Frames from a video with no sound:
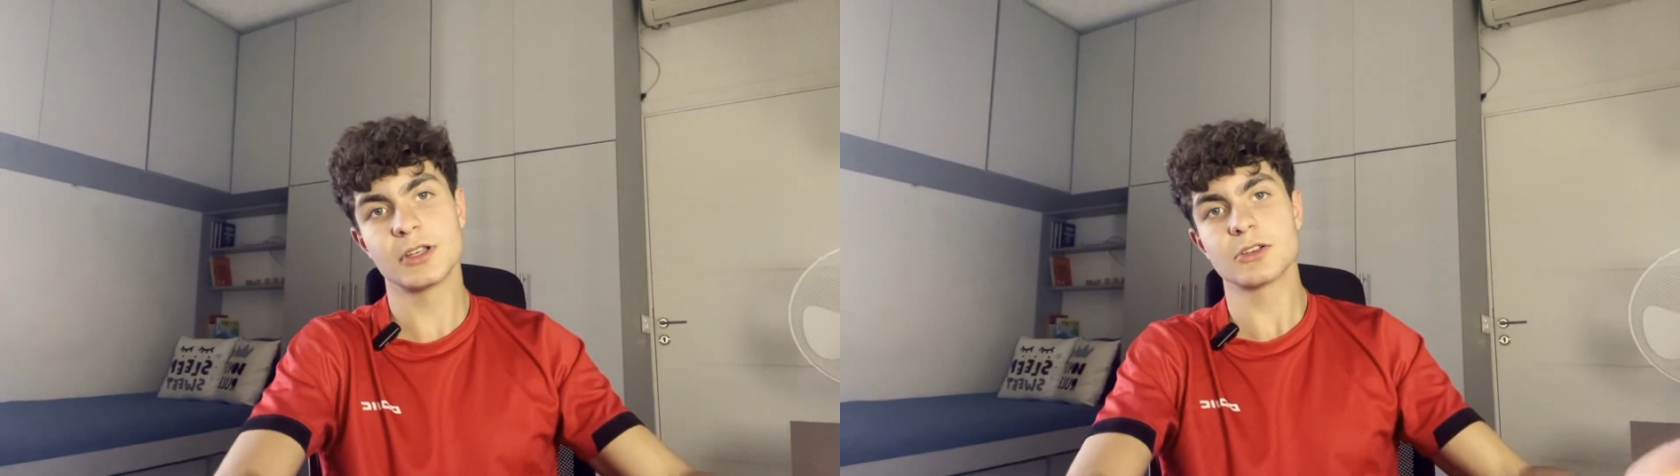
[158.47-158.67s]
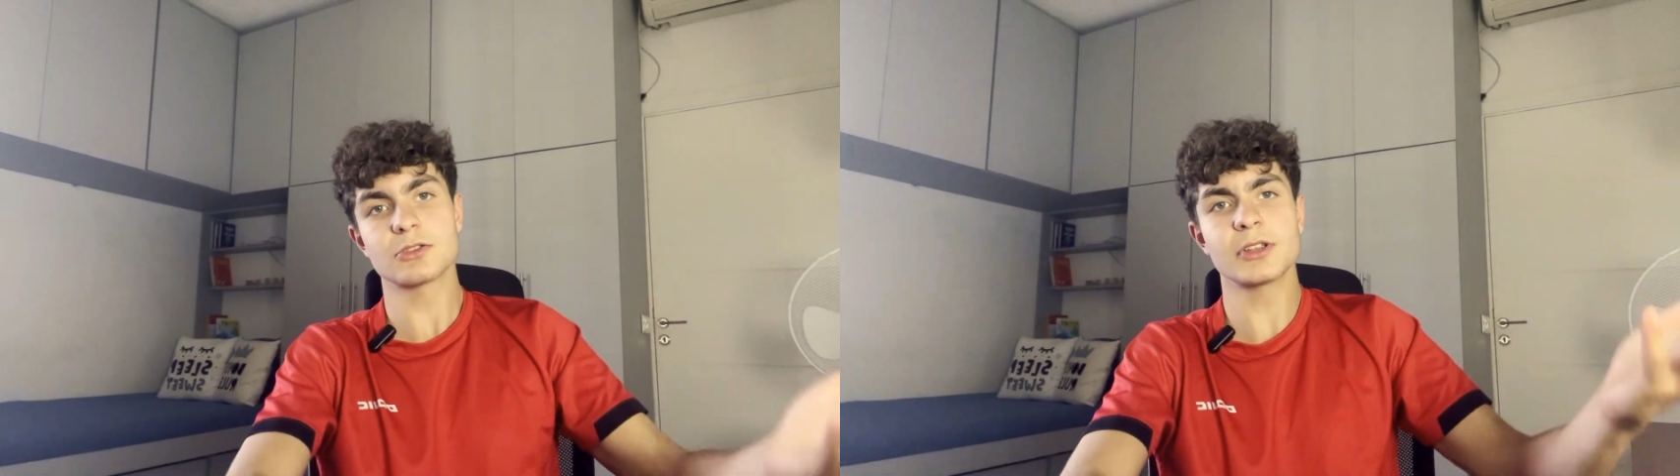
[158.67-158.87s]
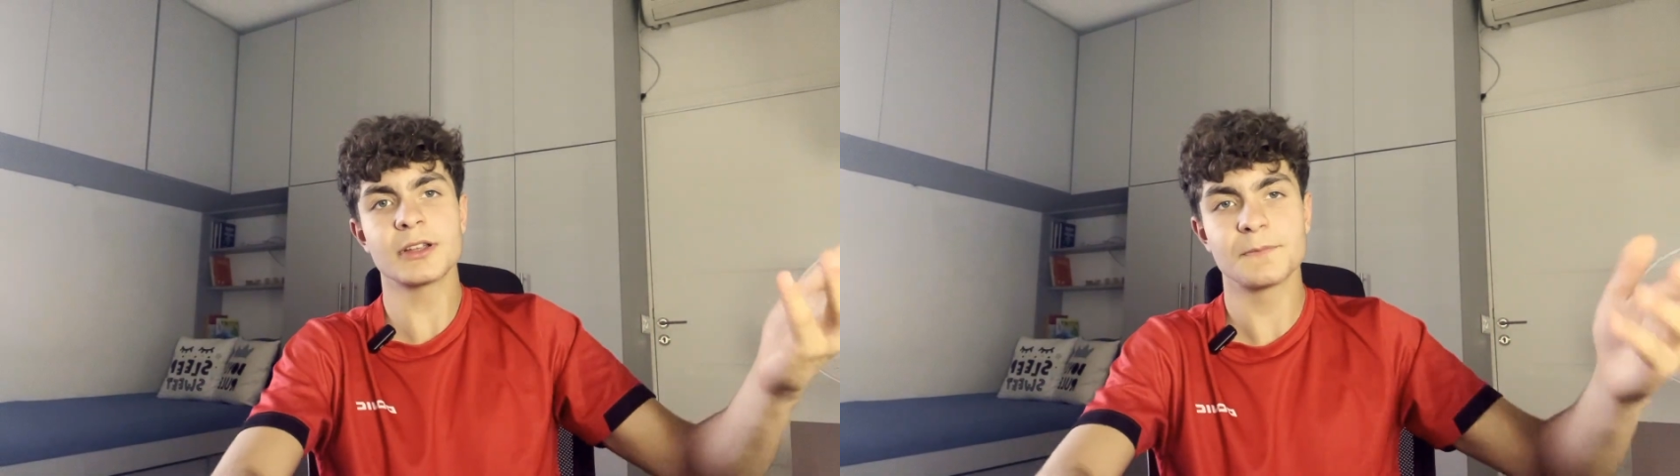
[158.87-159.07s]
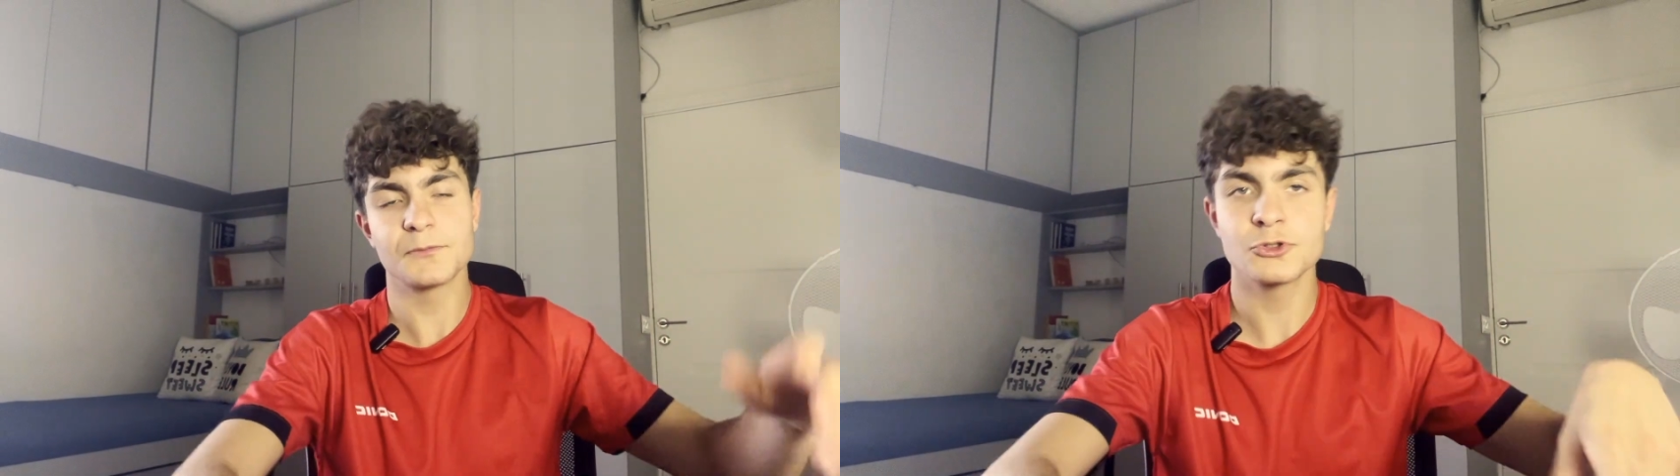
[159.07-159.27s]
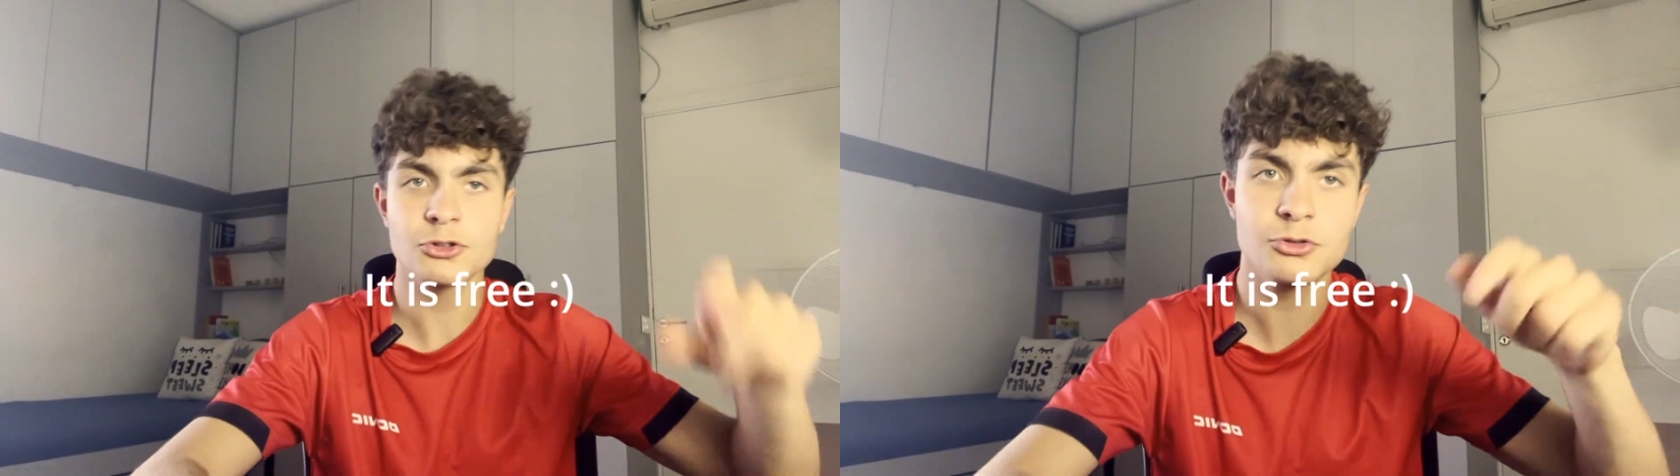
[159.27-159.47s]
So yeah,
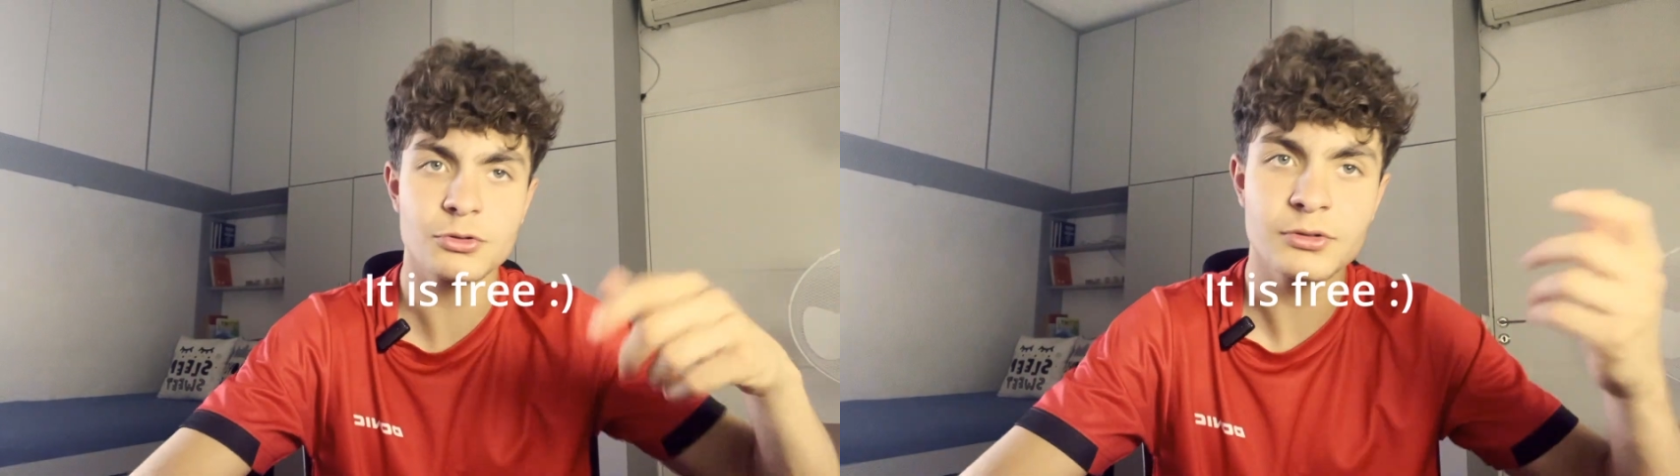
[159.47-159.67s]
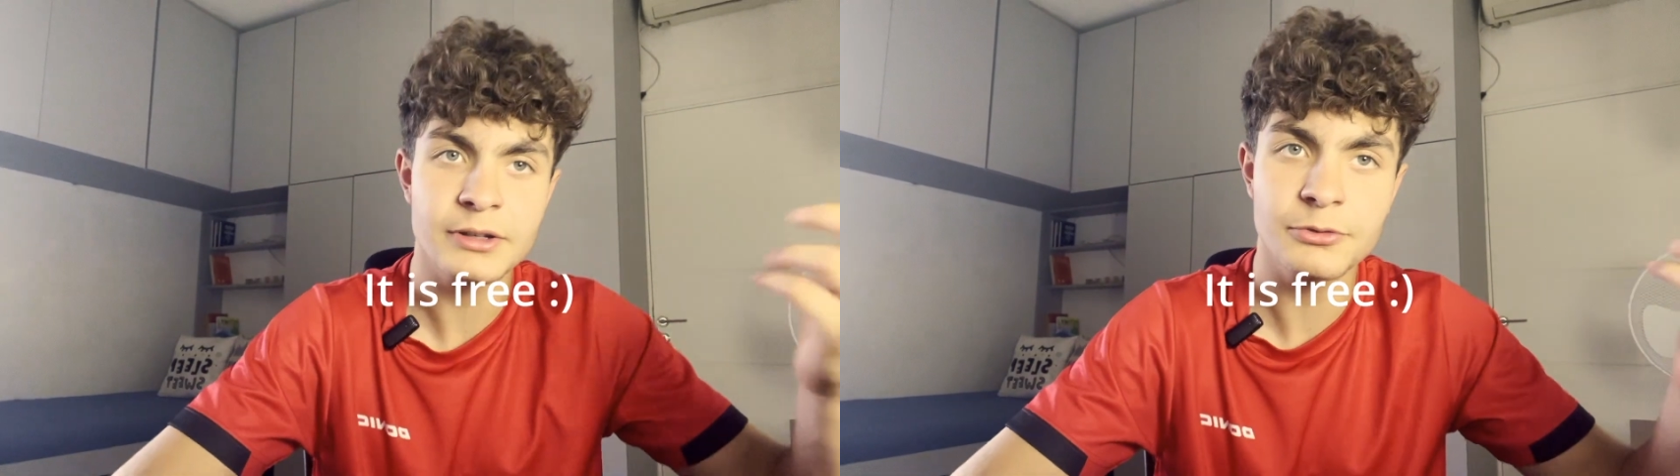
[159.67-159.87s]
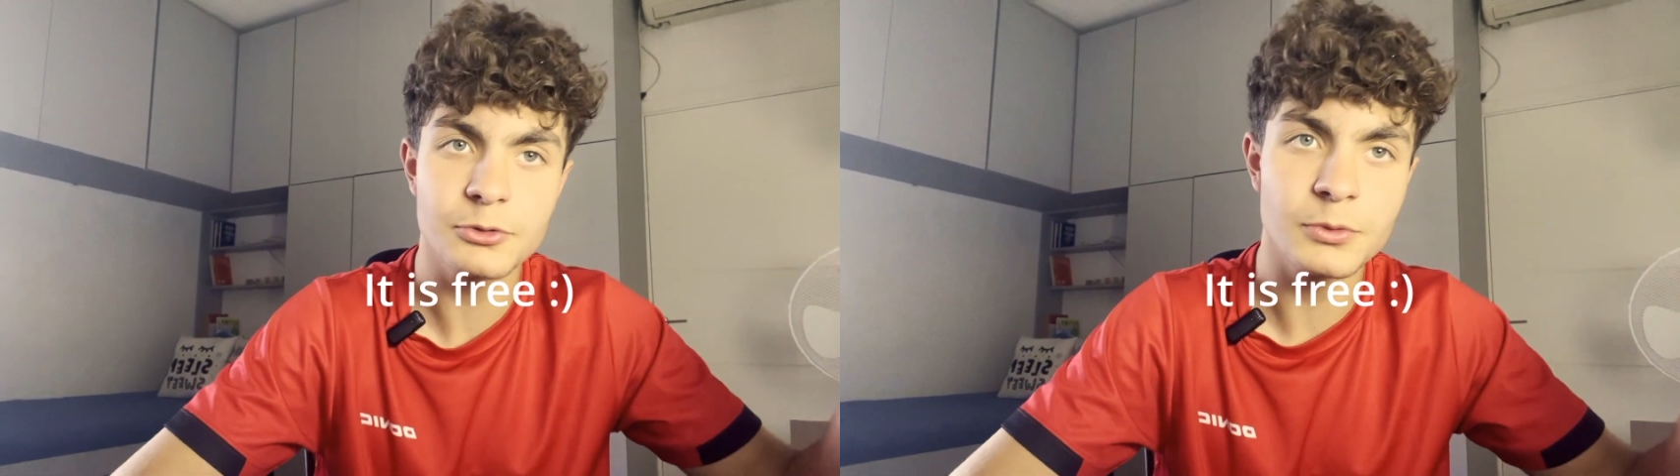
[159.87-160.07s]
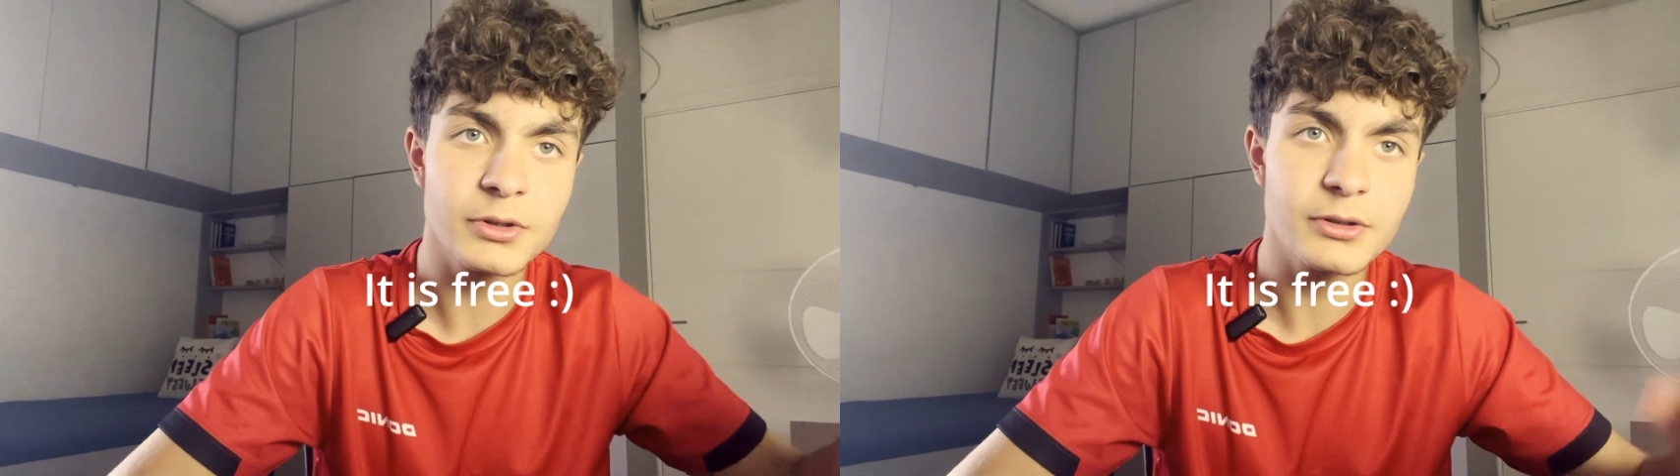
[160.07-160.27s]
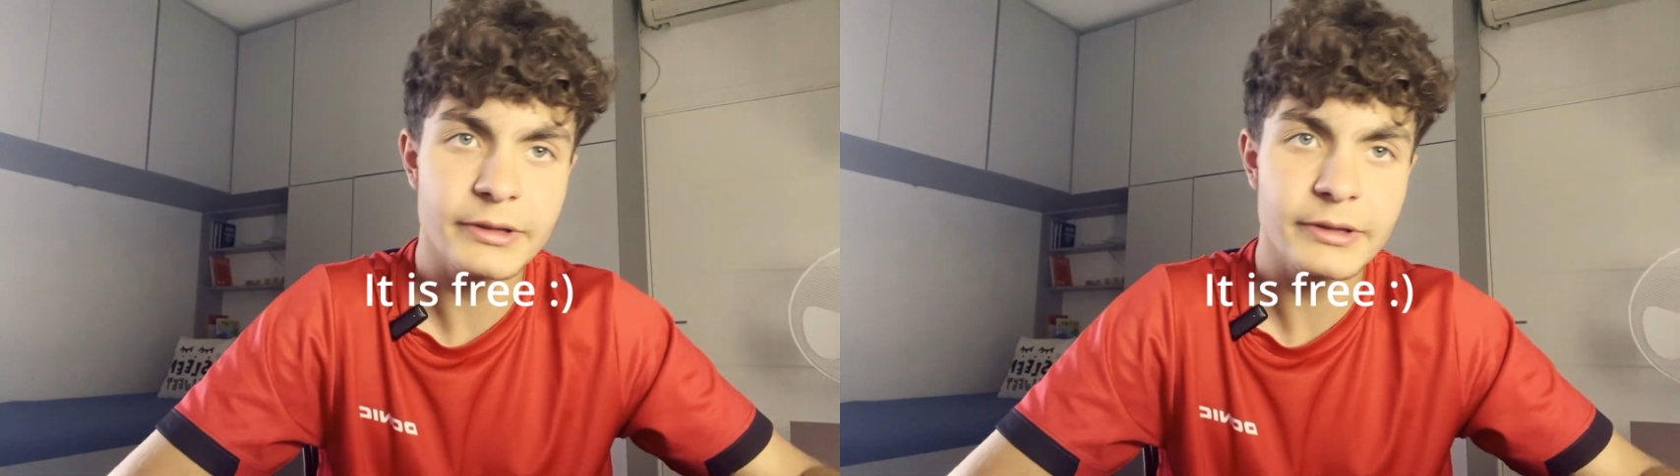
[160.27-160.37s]
just join if you want.